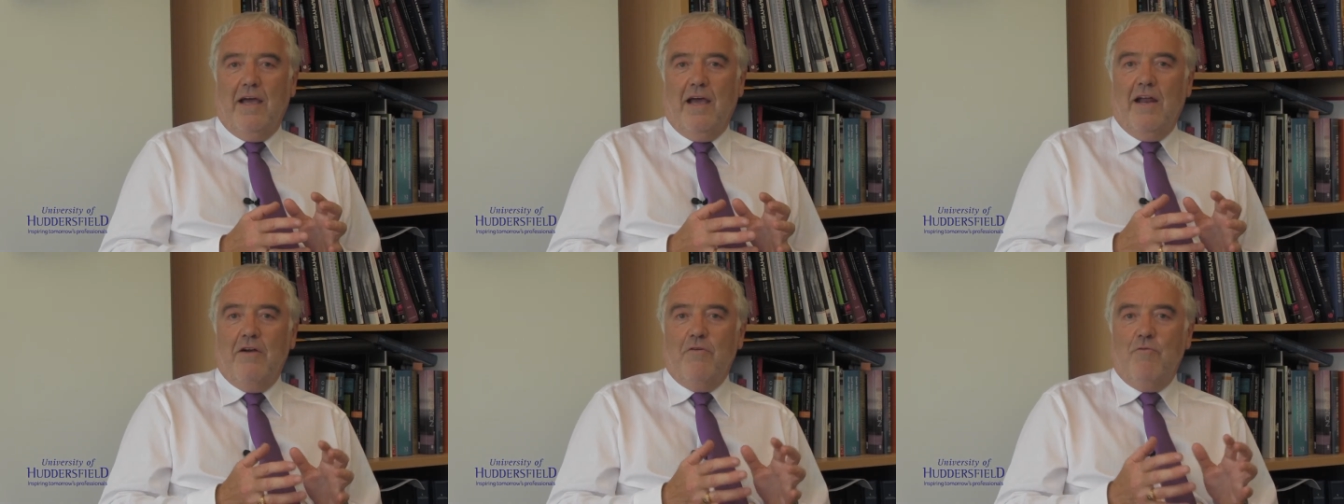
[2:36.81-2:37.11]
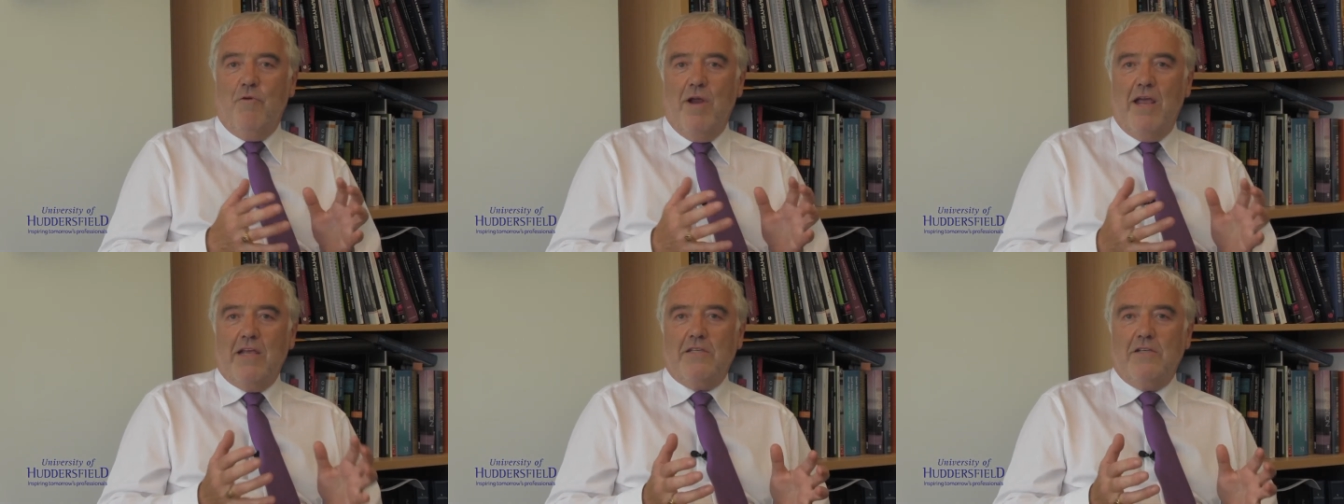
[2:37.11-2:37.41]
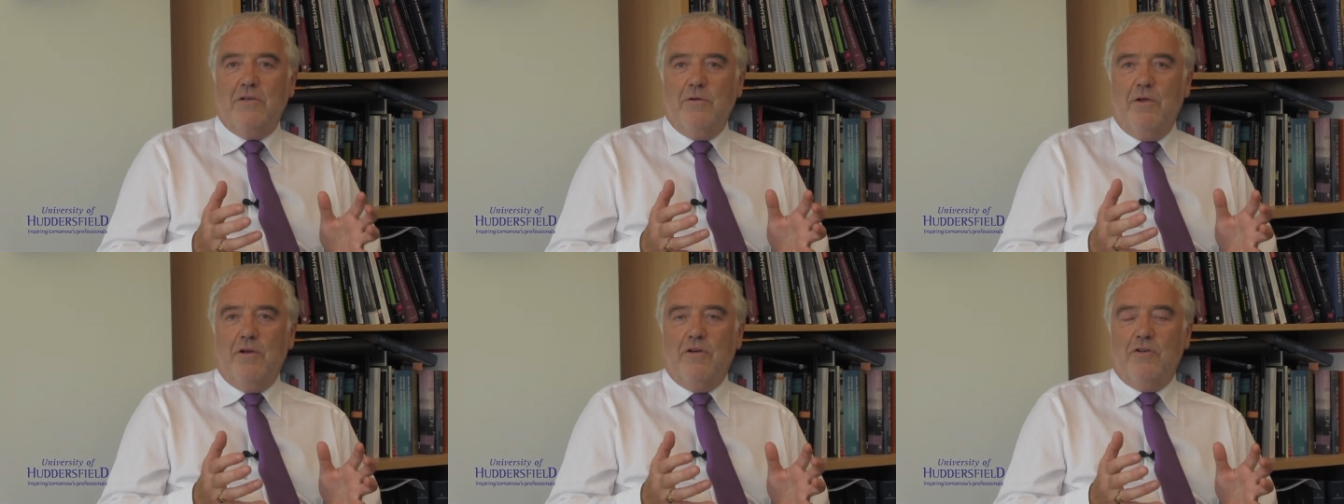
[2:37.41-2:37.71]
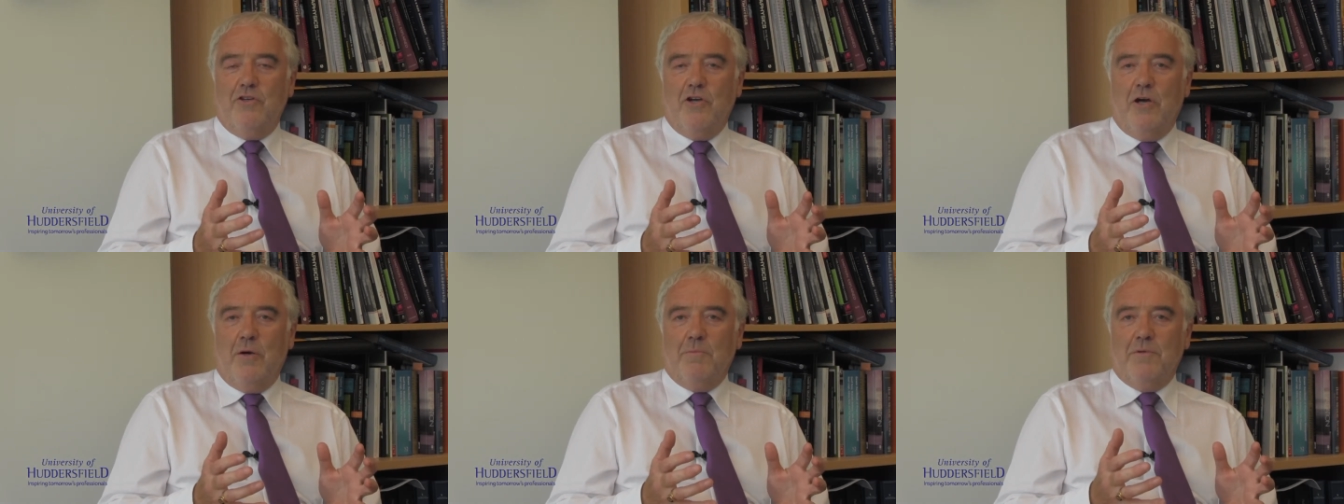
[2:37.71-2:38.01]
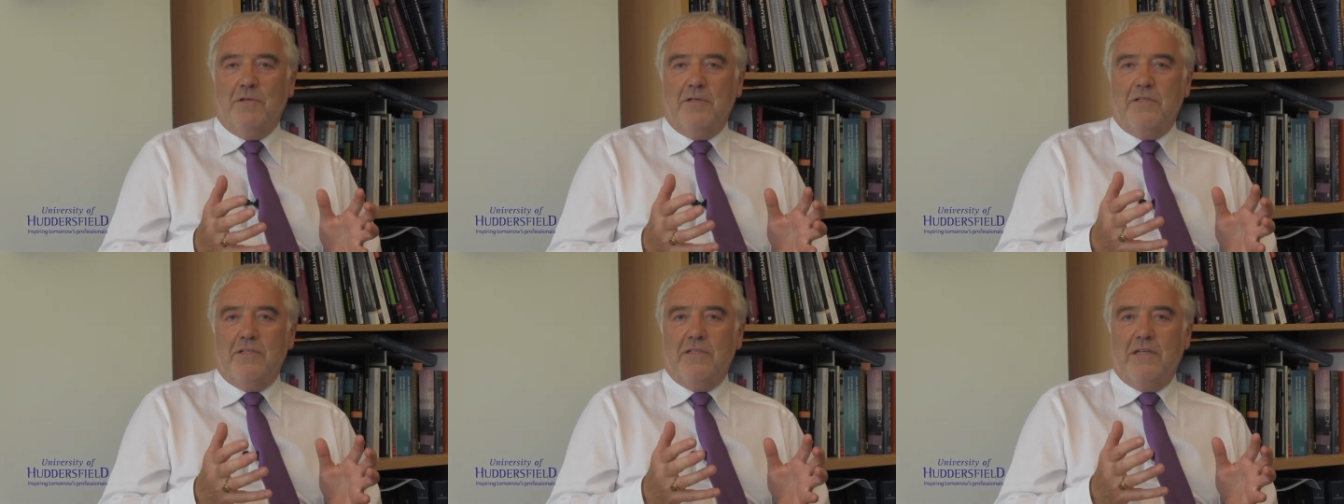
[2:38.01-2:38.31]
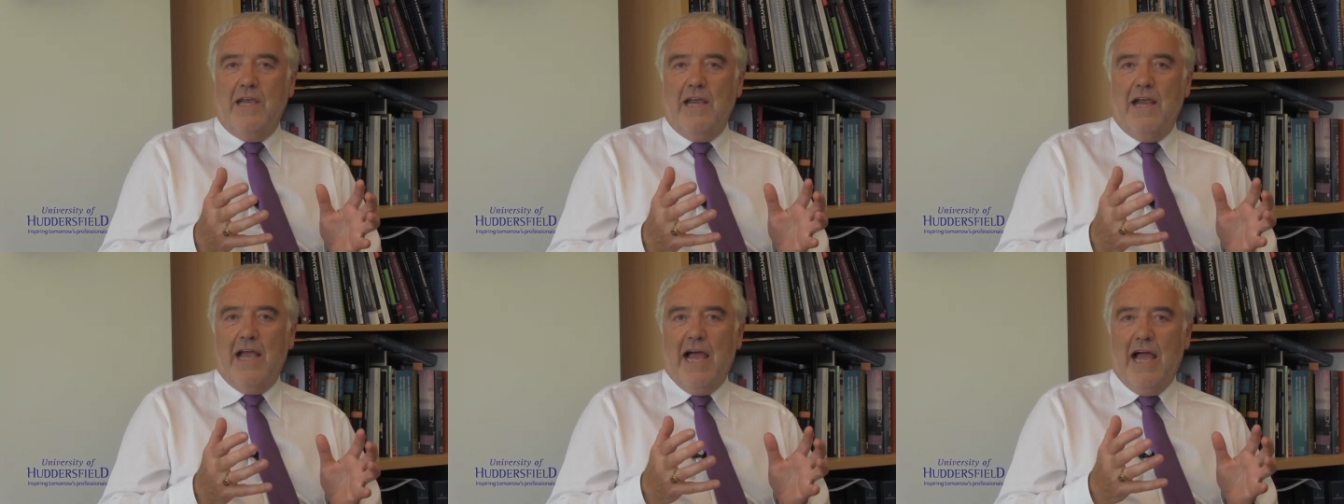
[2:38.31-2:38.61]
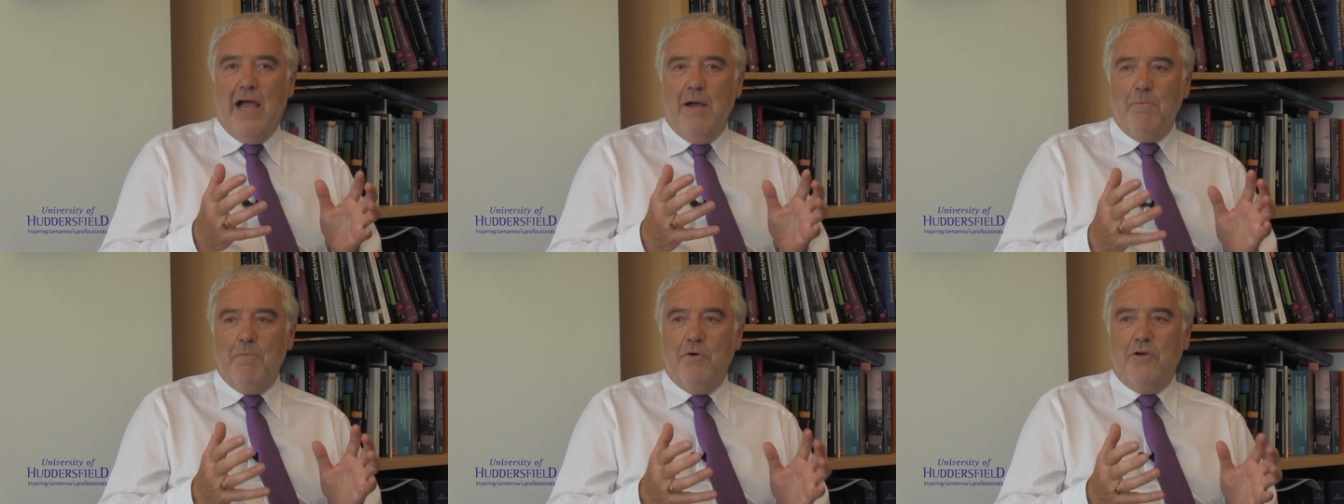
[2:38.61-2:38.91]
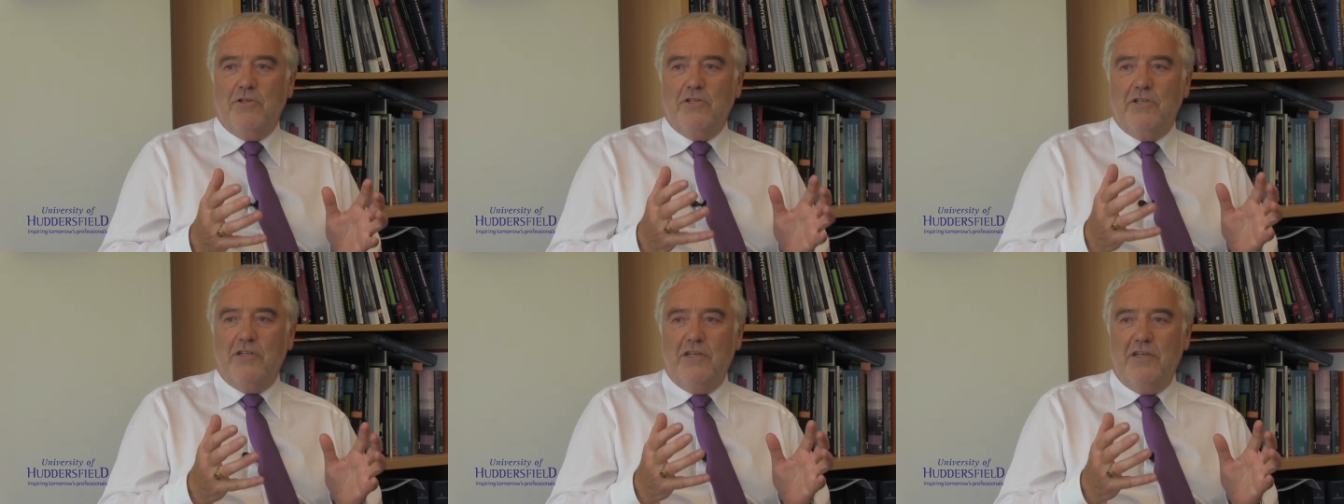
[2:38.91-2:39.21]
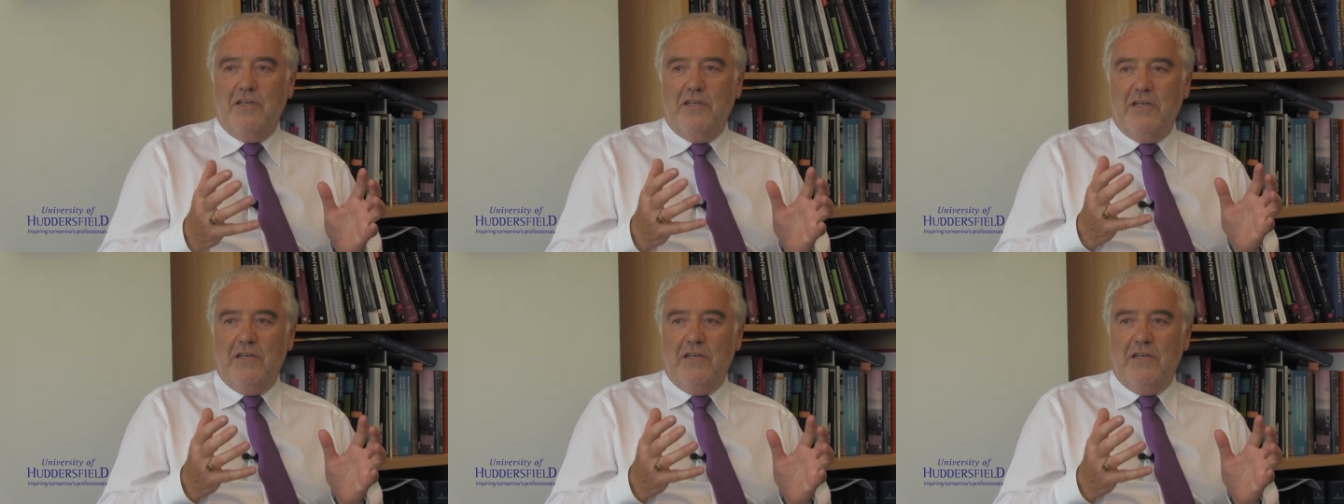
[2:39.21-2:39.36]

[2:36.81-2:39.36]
and rescuing jobs and seeing how much